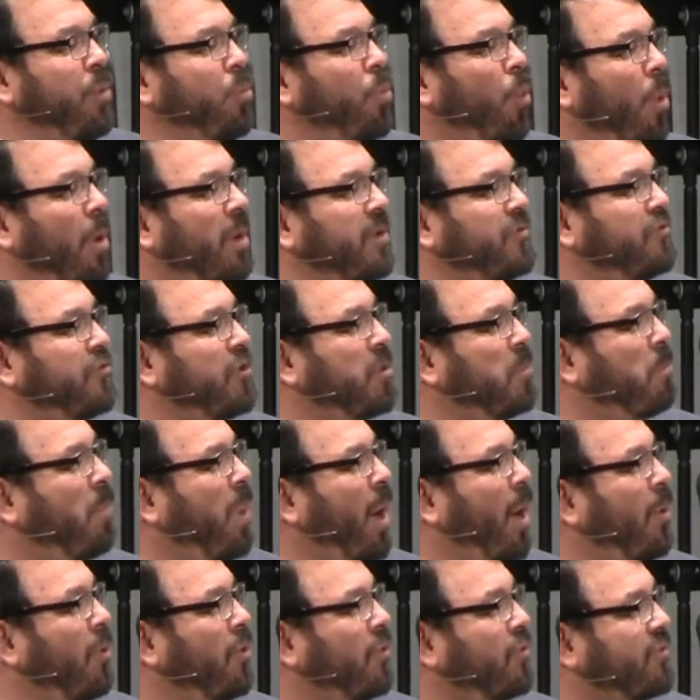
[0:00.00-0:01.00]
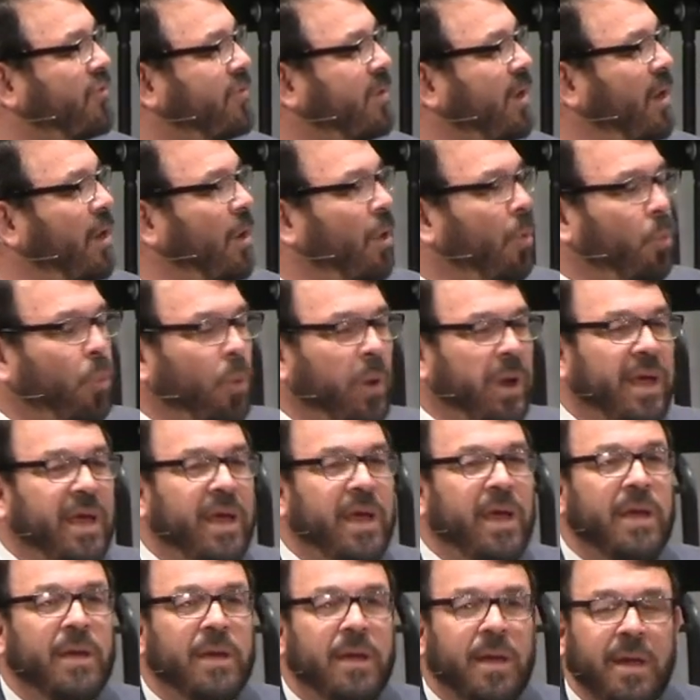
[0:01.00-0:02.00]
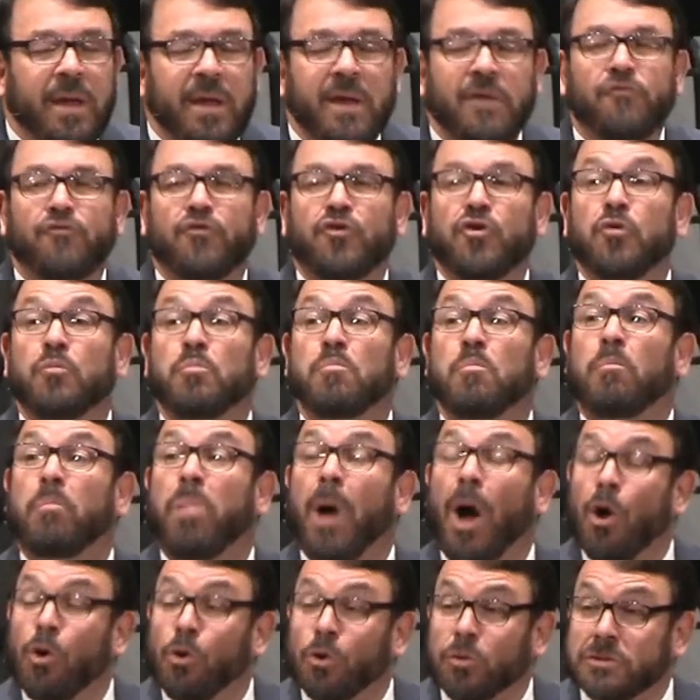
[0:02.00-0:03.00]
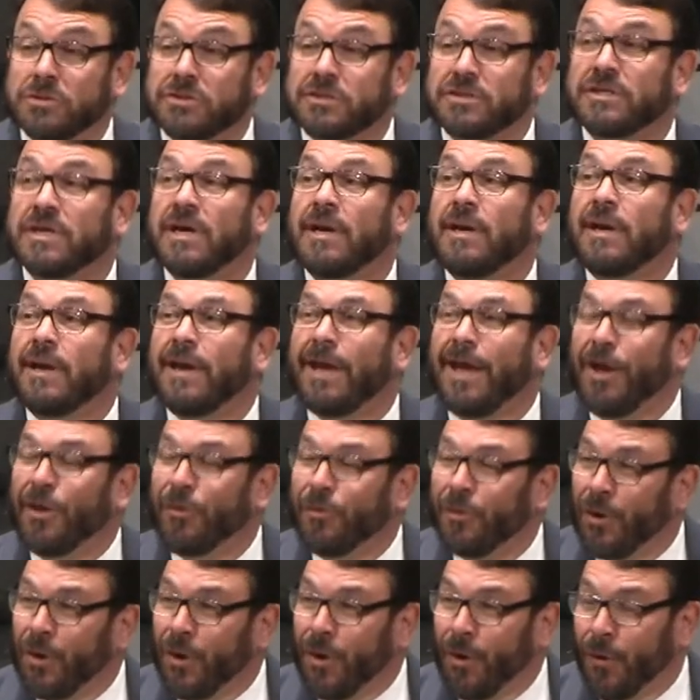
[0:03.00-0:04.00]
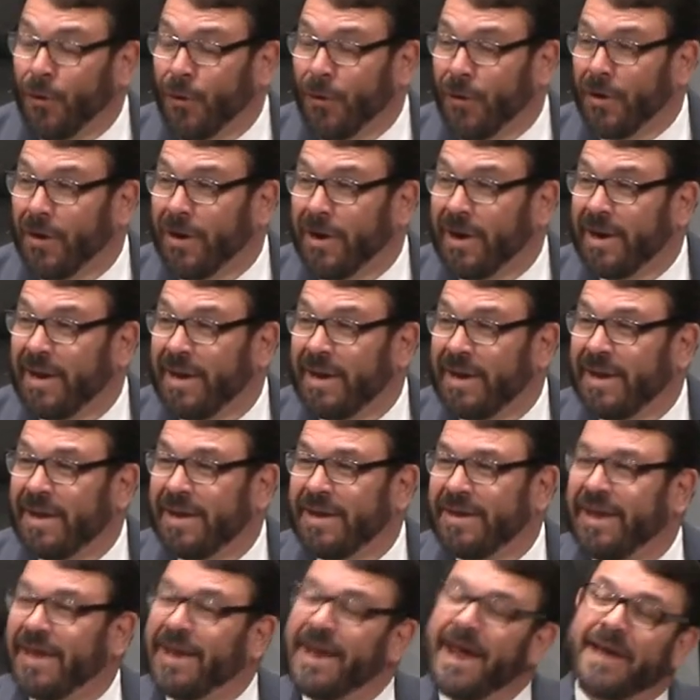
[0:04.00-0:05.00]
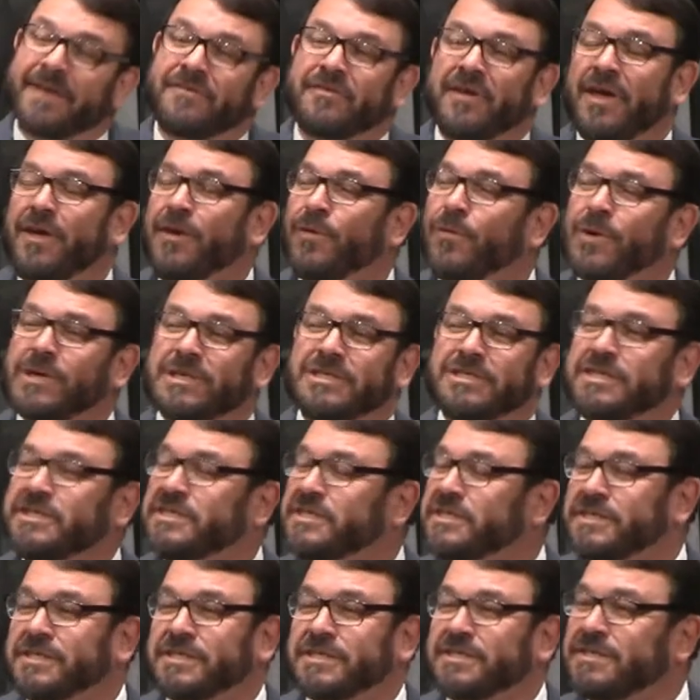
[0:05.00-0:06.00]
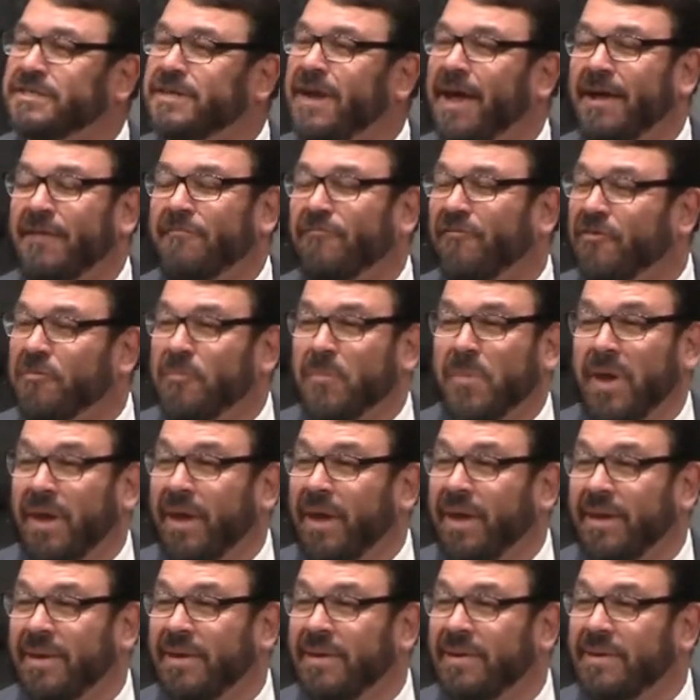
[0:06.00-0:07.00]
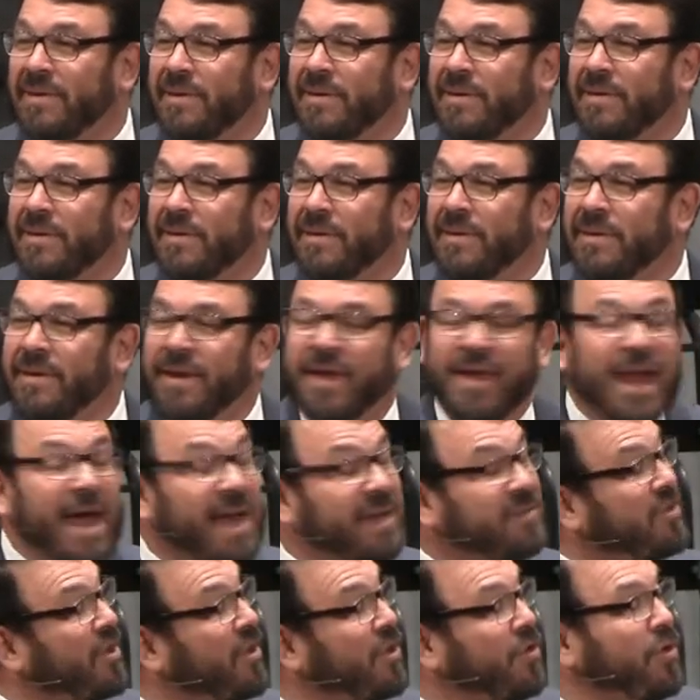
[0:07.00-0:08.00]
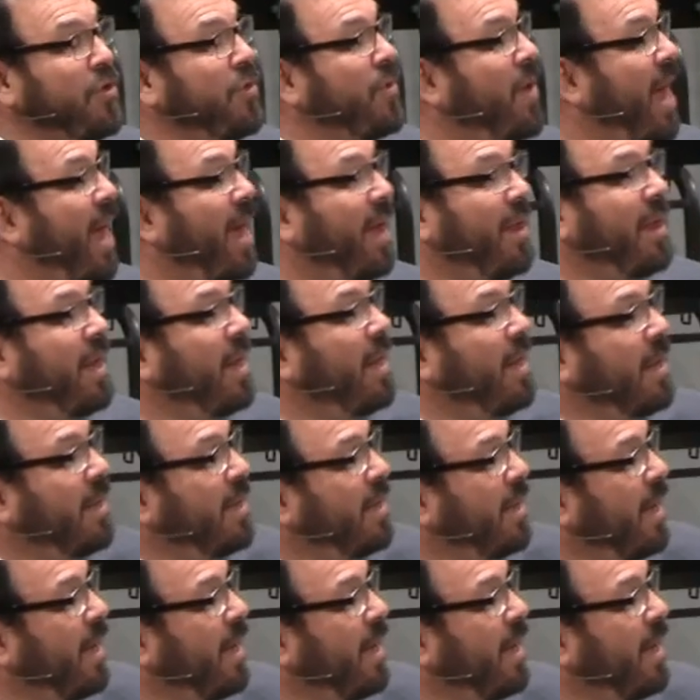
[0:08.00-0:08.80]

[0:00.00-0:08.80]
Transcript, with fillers: we want to boast, we need to boast in the Lord. Can I tell you what Jesus has done for me? Can I tell you how